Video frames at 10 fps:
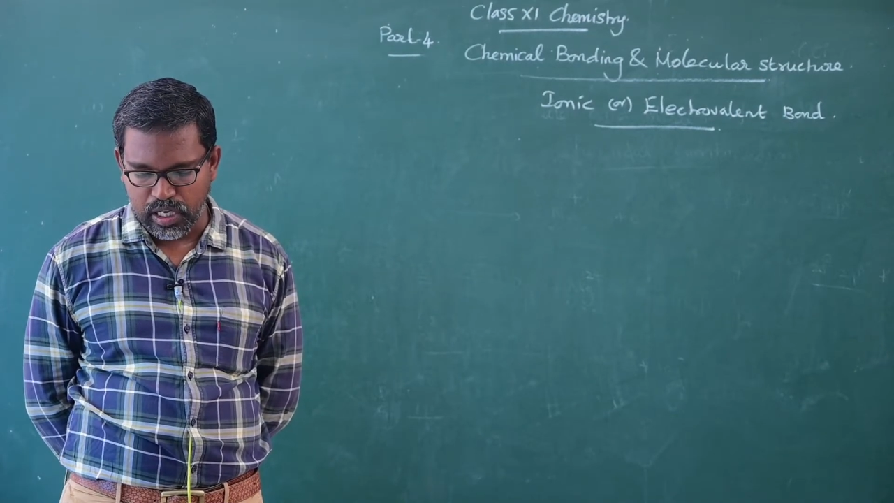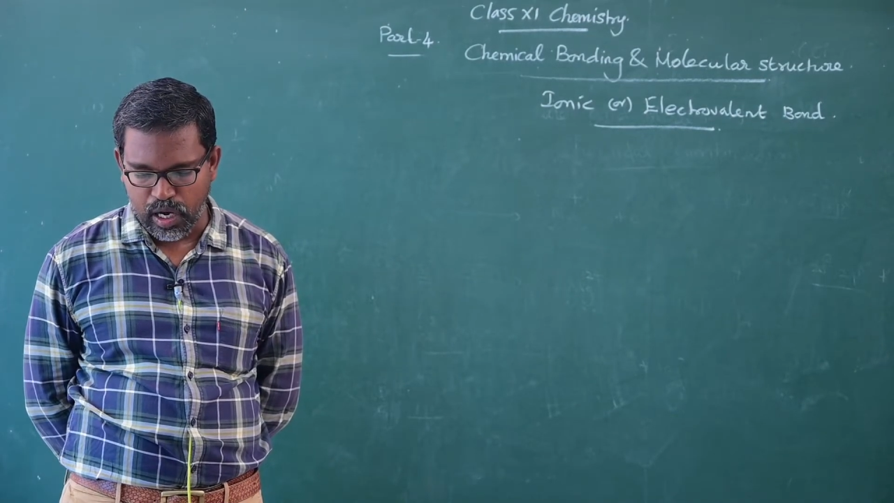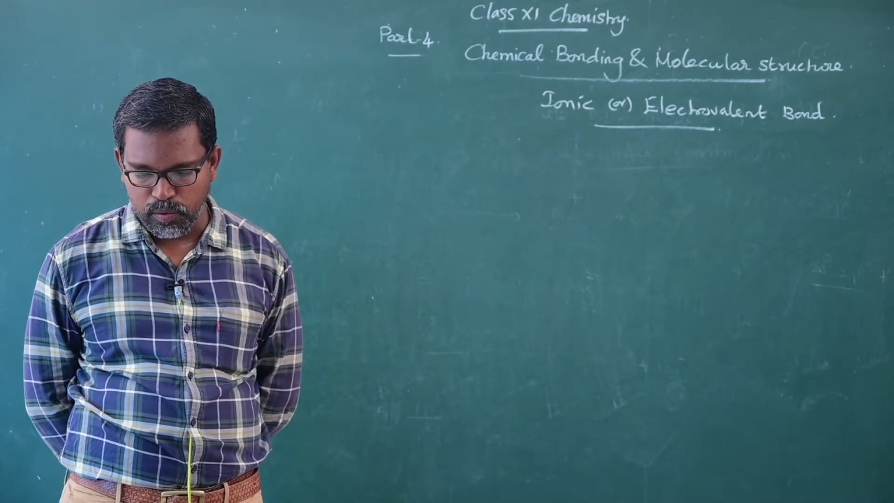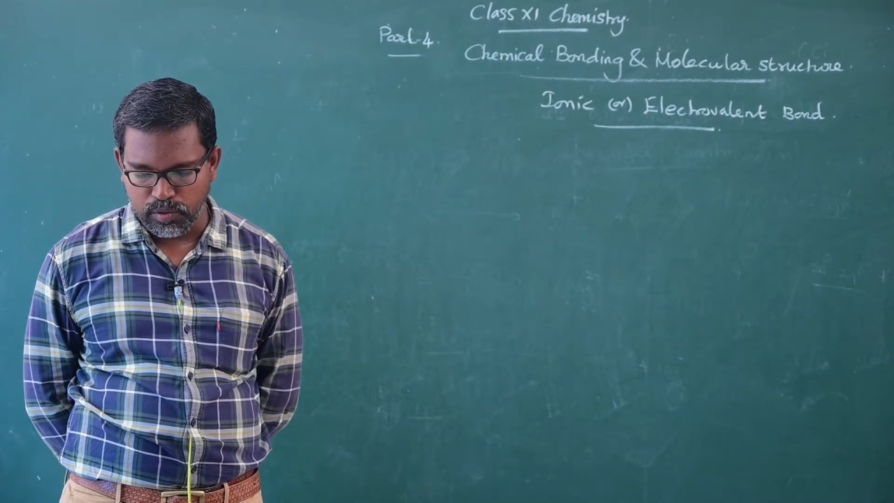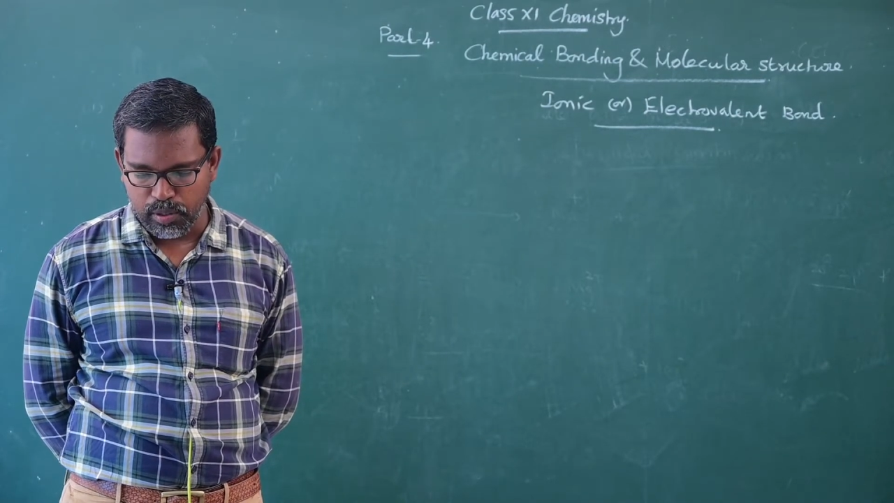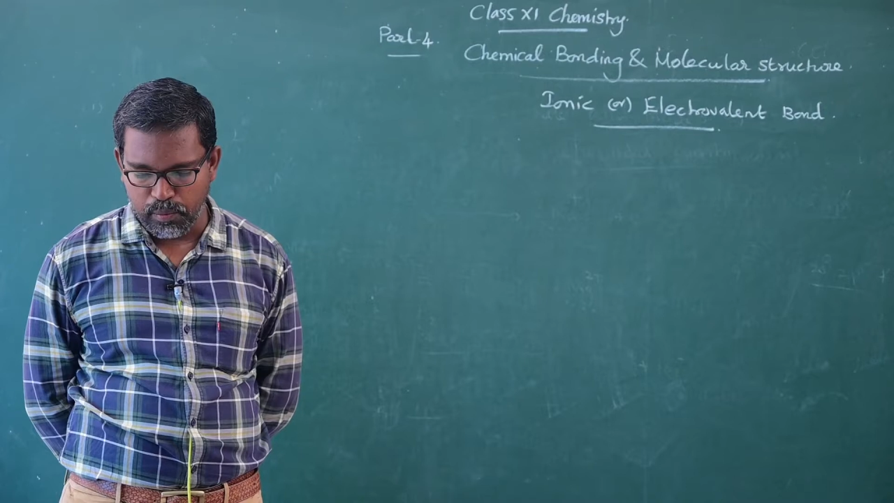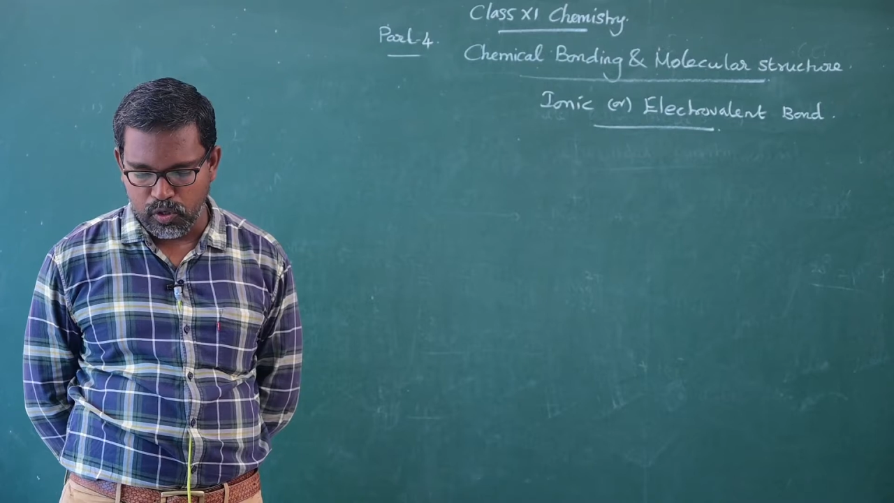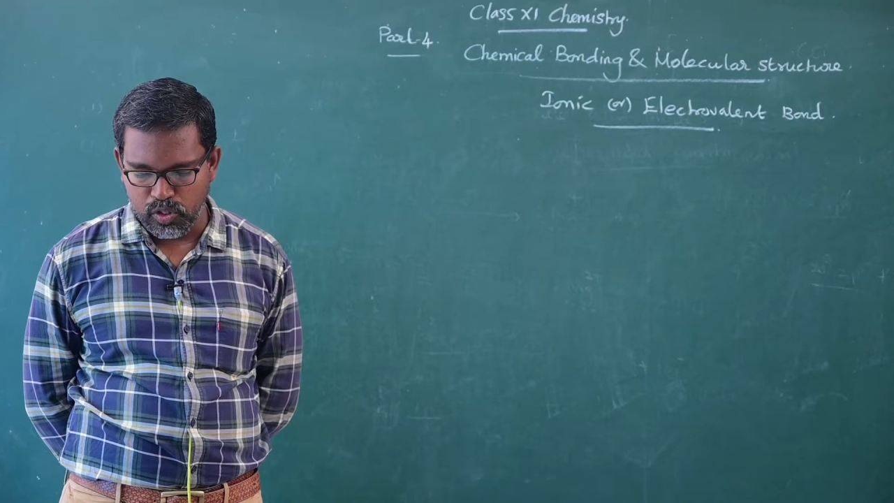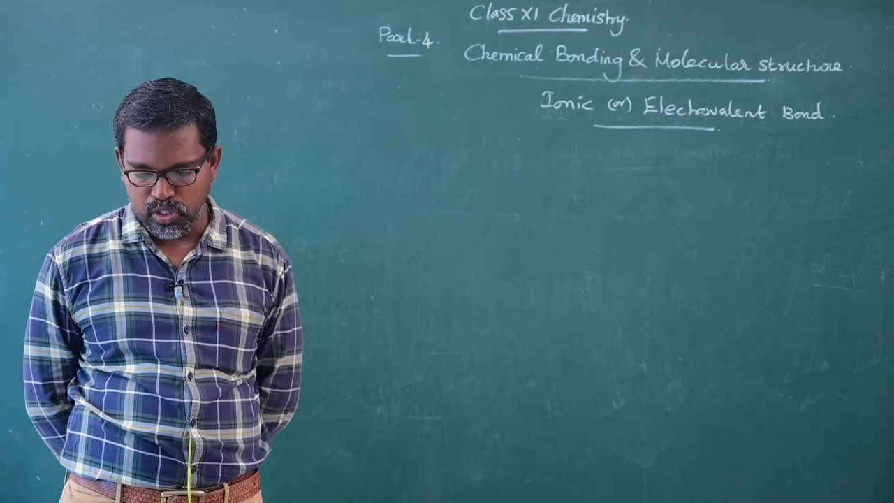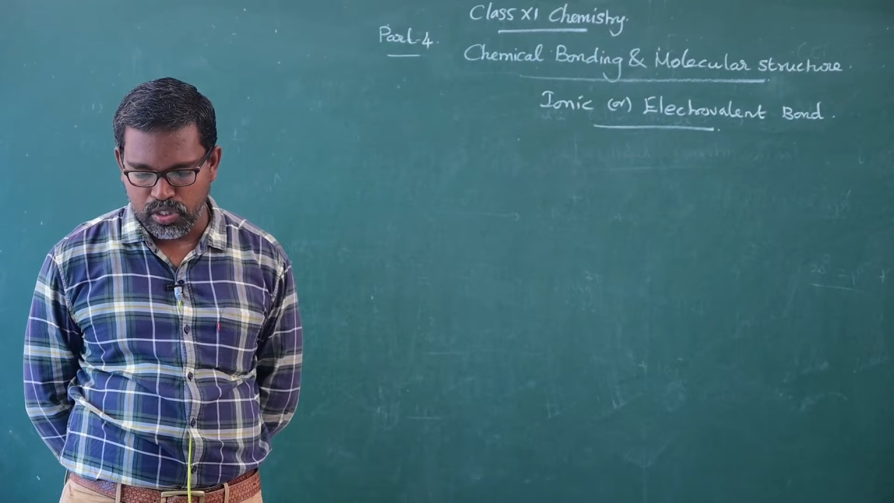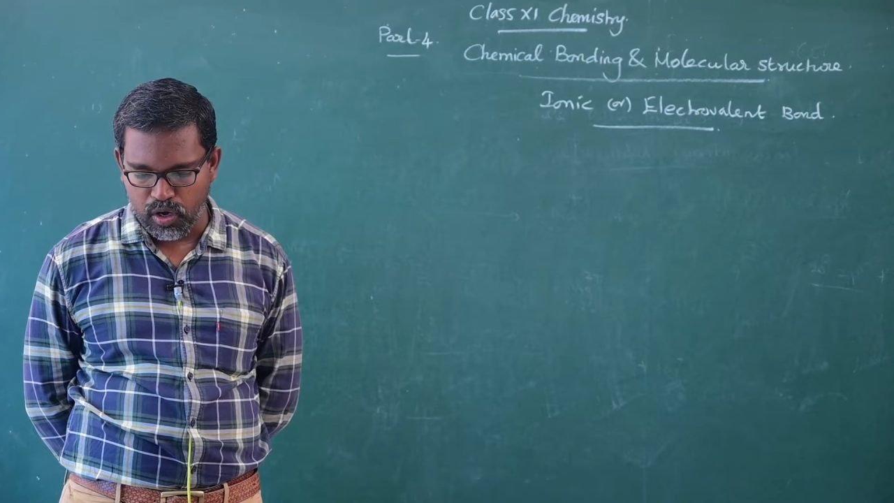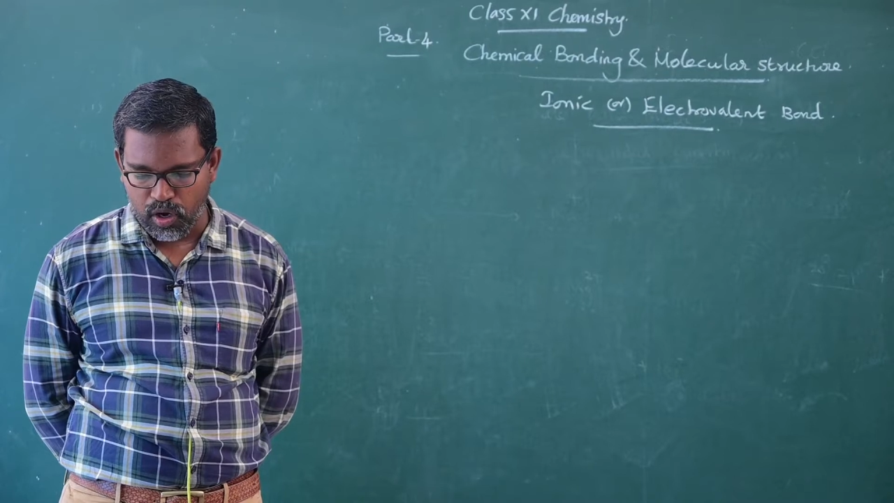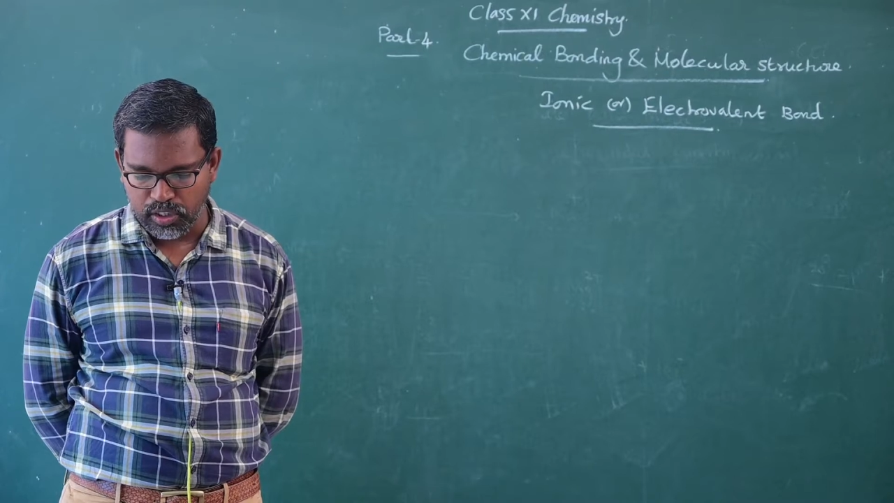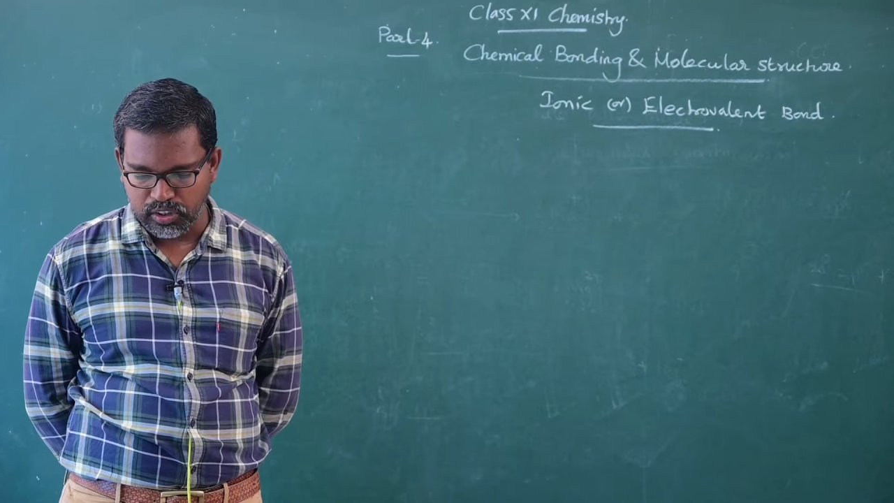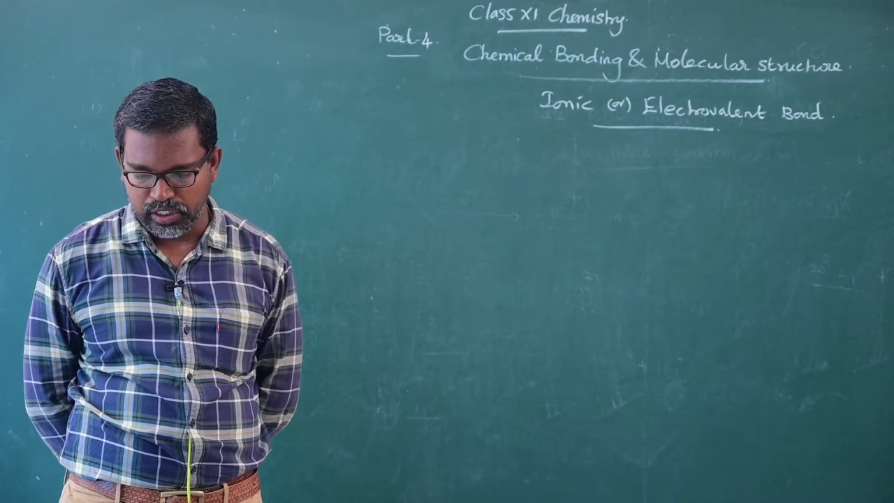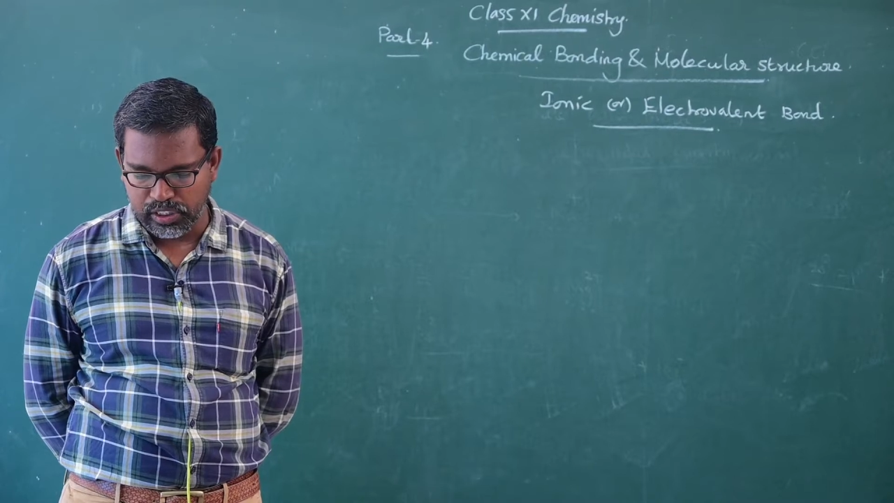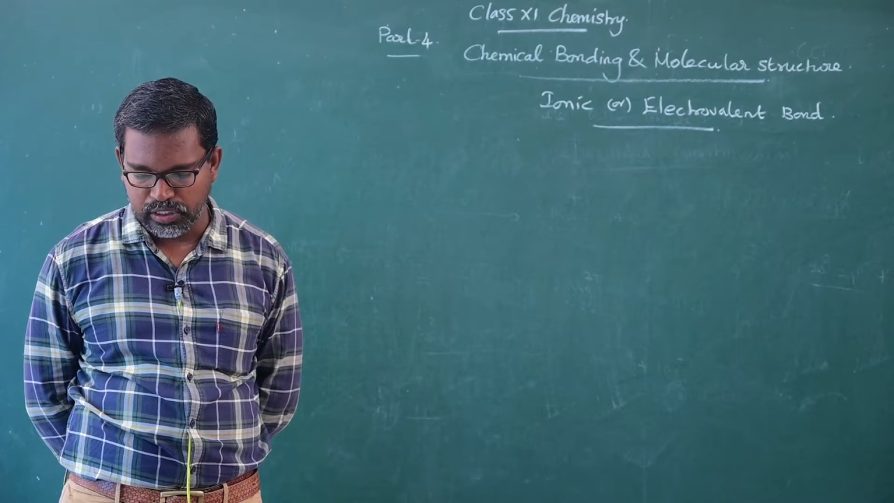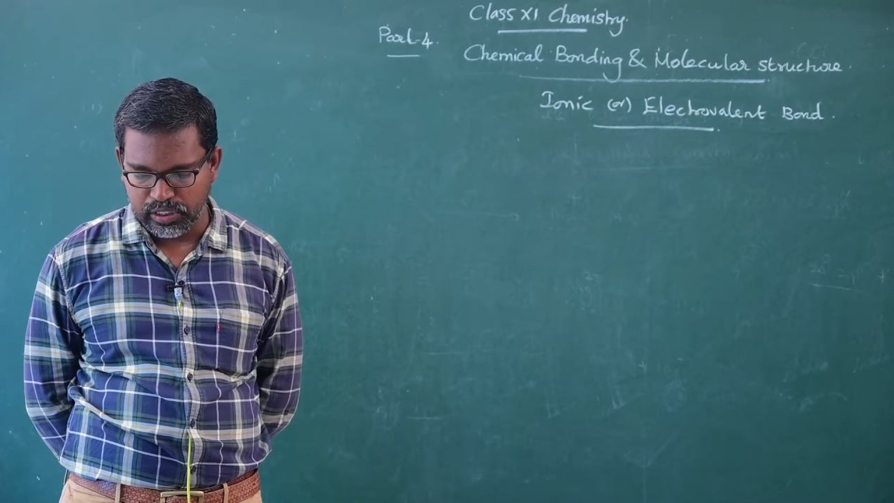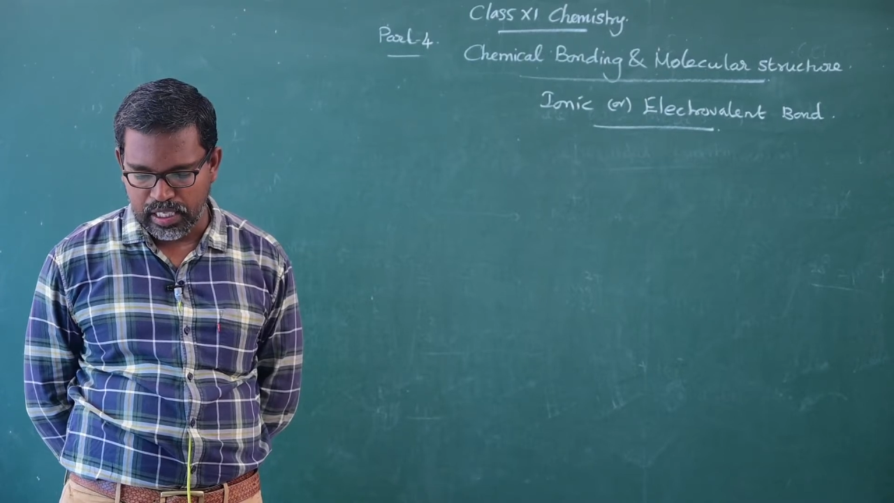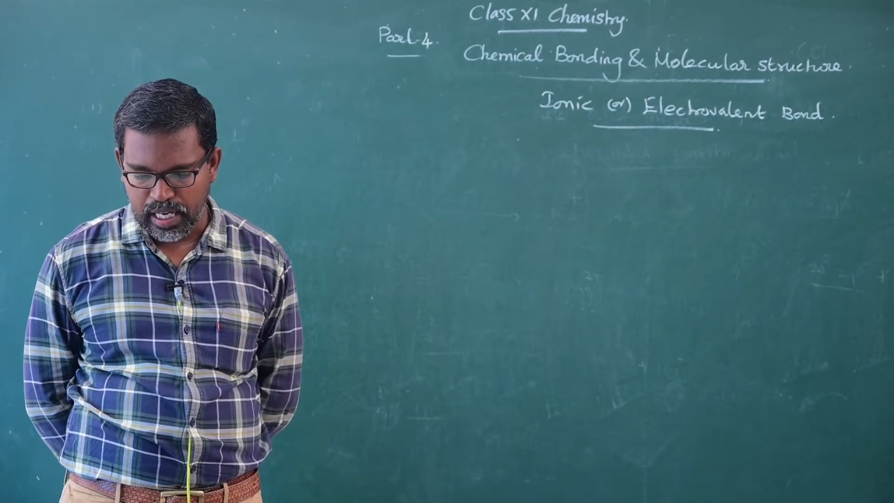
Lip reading: outermost octet